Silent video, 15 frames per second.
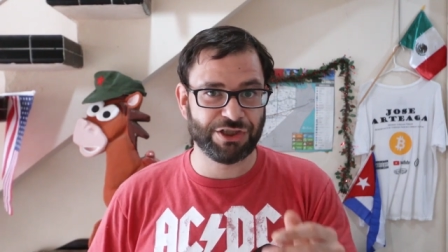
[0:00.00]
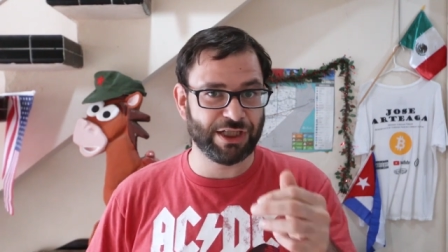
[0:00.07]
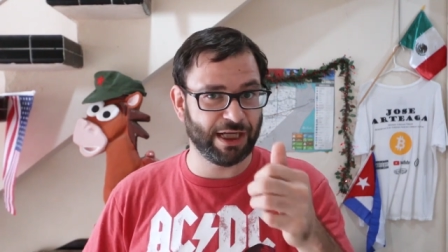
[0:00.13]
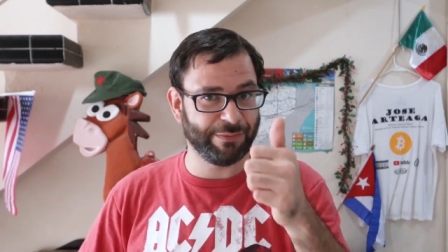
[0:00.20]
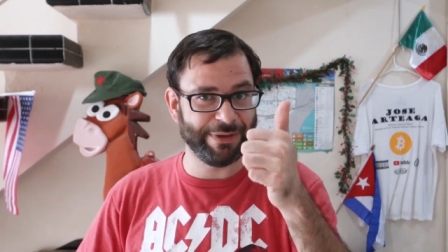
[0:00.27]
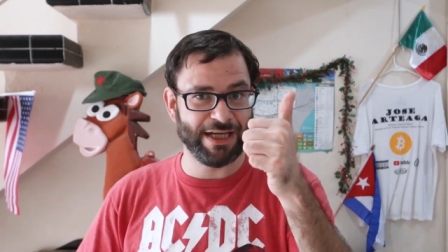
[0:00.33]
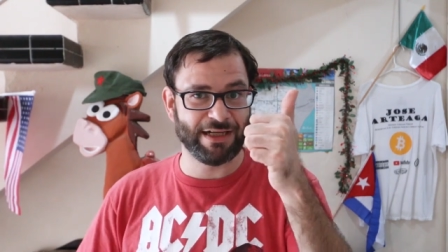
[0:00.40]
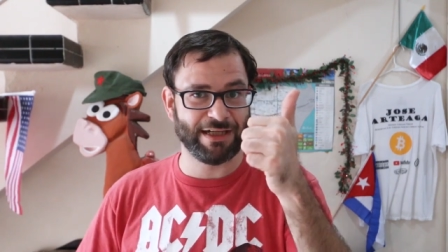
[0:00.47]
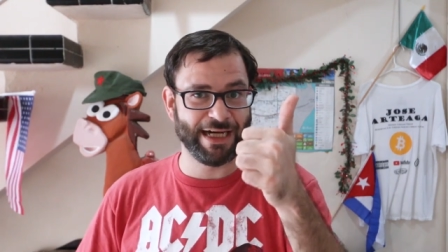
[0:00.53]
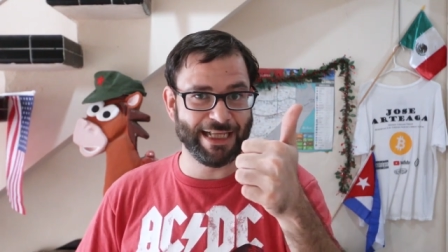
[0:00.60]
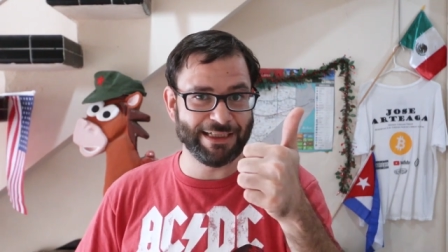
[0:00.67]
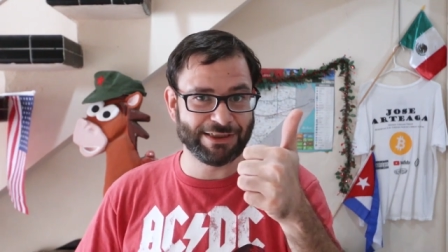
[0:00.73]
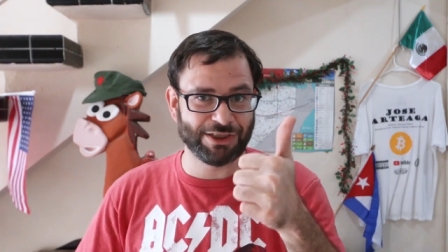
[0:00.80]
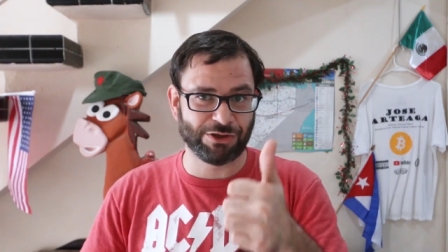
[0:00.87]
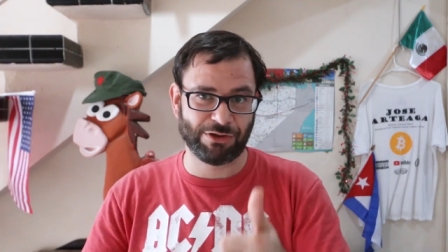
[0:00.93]
Check me out on
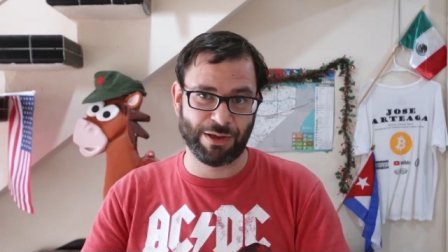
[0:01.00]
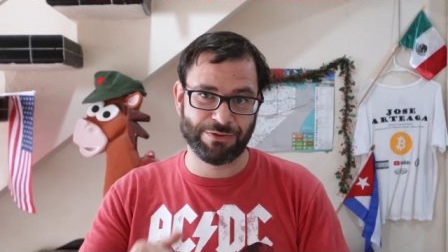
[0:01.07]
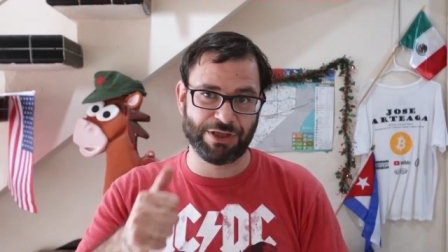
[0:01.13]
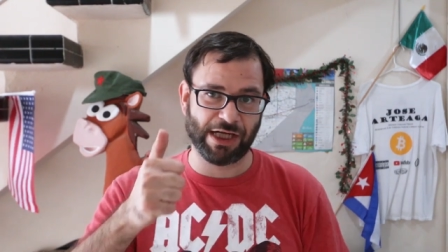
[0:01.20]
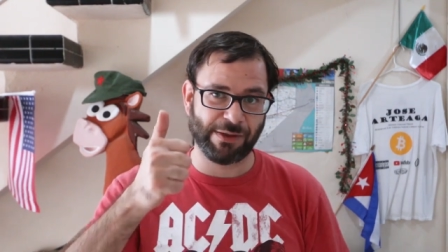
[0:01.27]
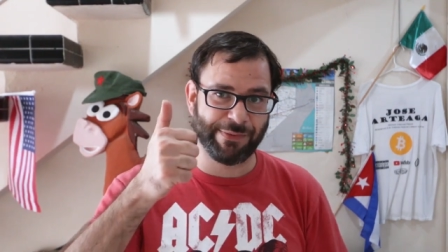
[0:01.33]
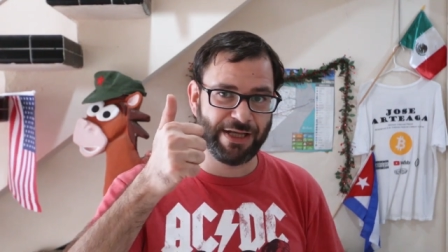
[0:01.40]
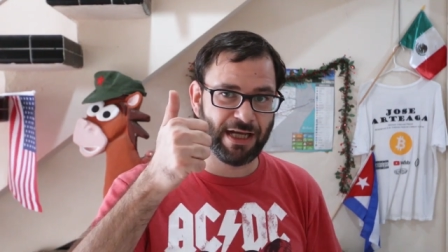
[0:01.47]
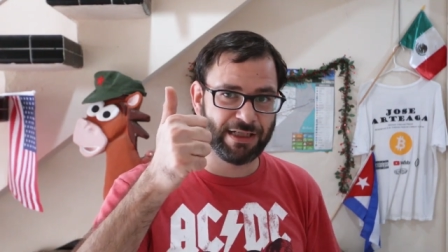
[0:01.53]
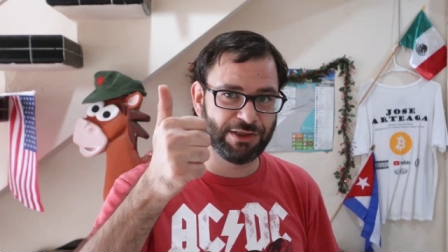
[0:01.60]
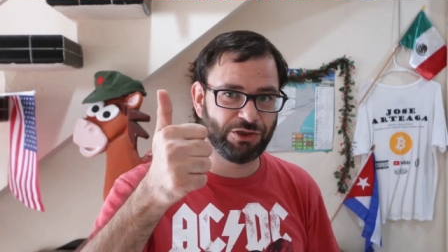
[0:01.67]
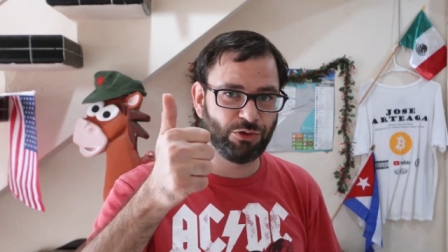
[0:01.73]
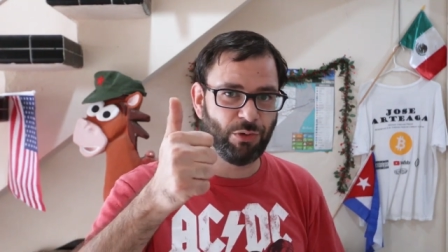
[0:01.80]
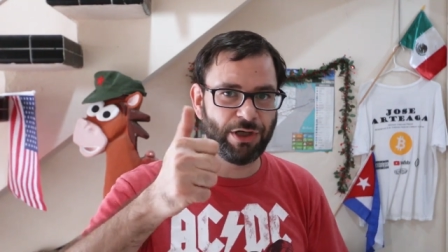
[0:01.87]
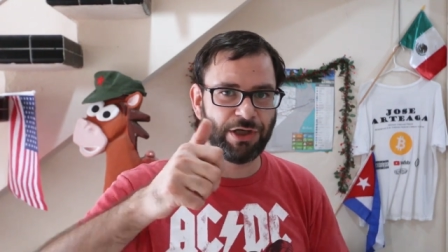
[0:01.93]
Instagram, check me out
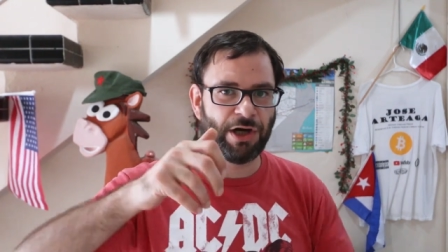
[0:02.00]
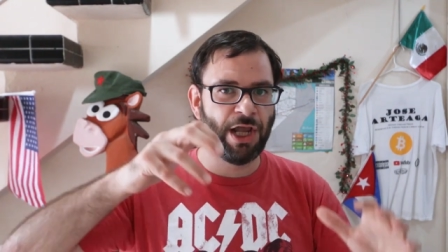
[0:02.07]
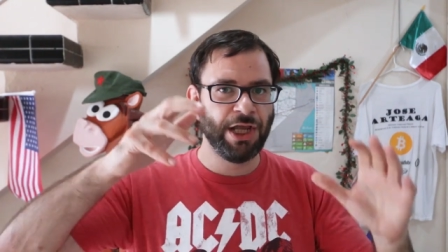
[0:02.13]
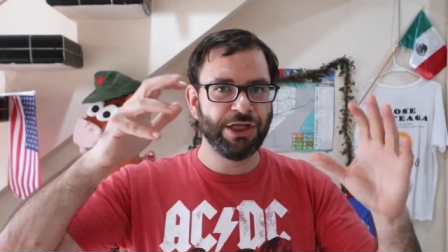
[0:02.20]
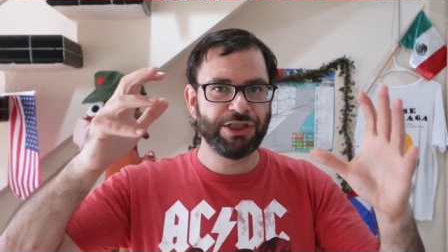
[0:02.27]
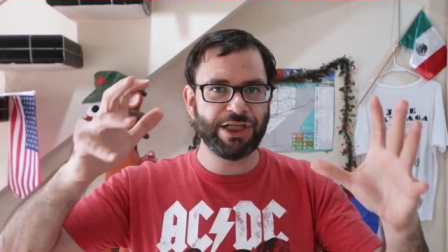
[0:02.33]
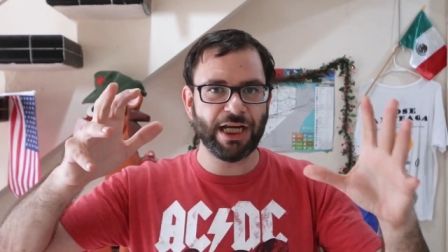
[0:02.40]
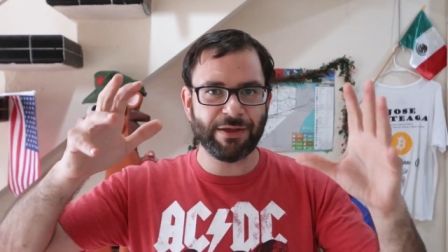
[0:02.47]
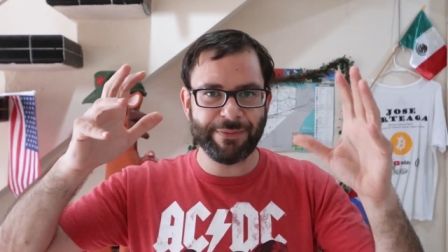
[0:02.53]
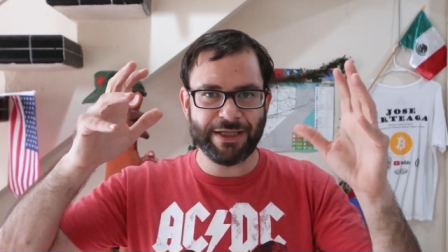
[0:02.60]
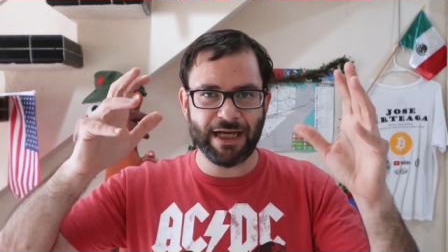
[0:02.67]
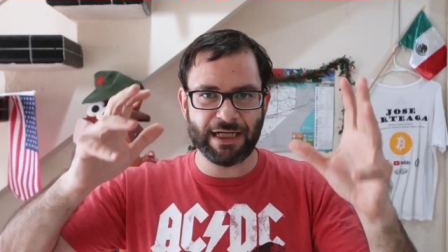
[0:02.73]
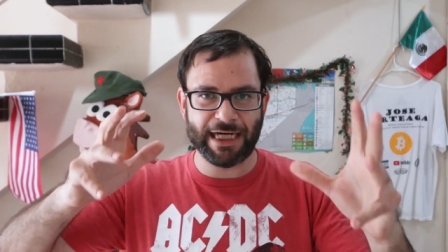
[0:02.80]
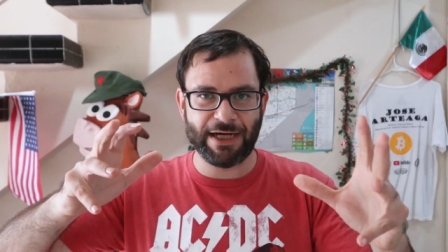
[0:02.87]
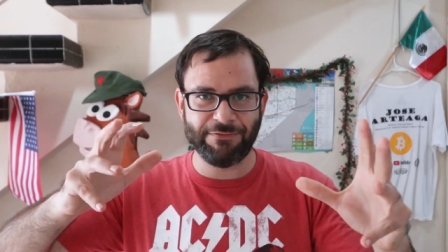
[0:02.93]
on Twitter, check me
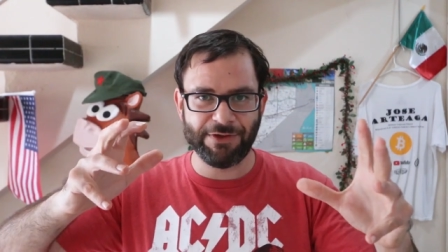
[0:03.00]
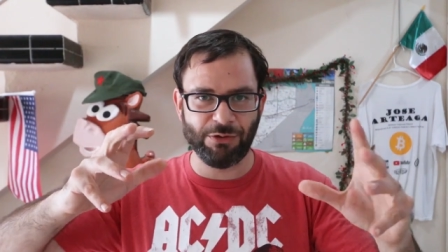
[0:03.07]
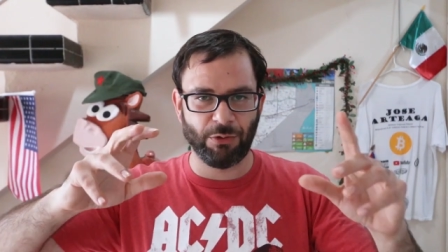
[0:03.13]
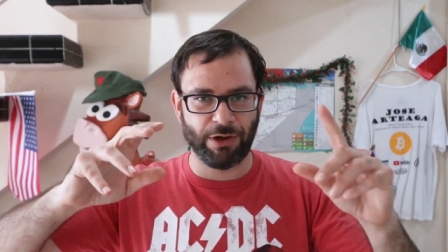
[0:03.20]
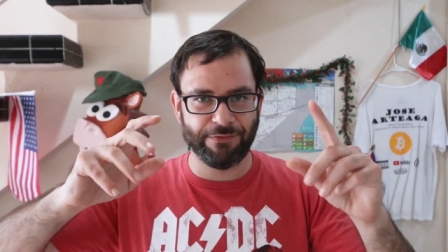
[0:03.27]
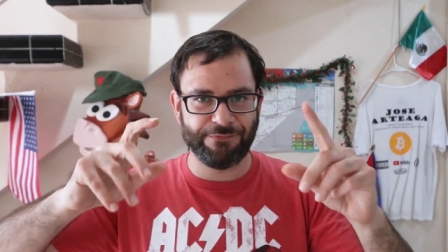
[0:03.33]
out everywhere.